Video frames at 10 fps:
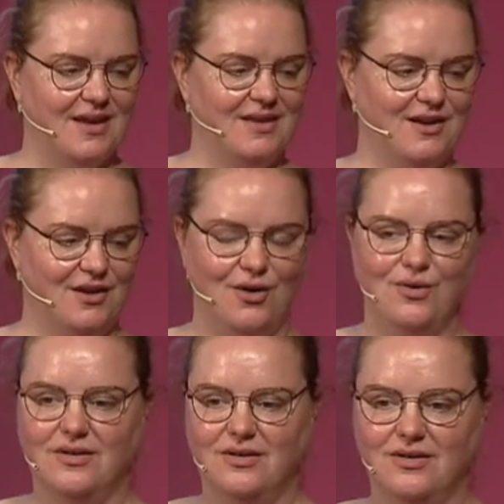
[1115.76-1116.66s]
you
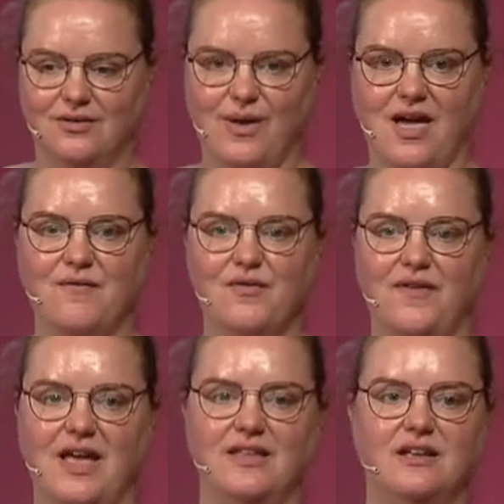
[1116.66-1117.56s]
know, we have a
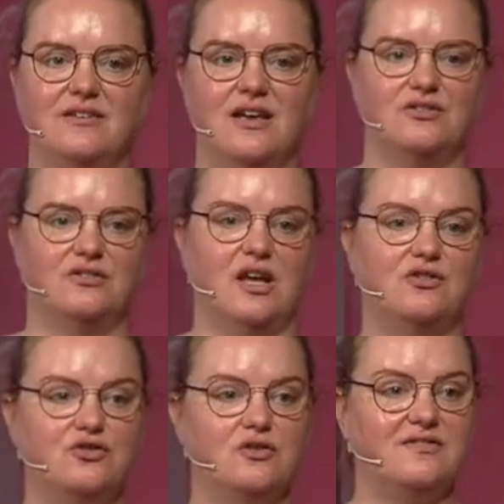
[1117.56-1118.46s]
failing test. It
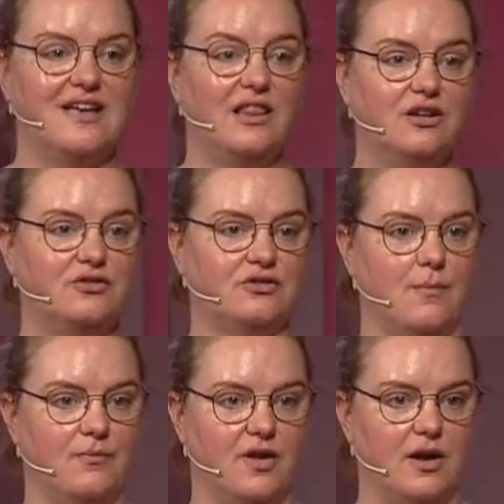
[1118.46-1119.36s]
should tell us
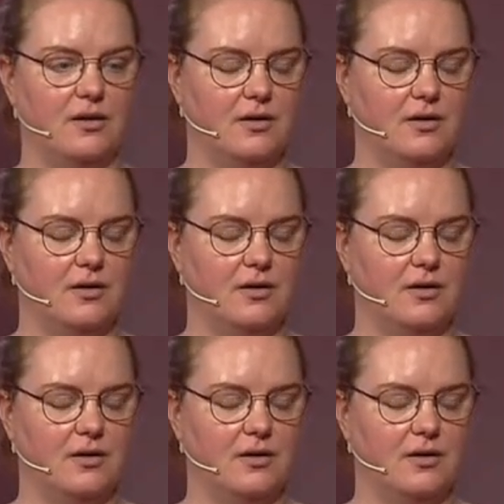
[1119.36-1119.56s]
something.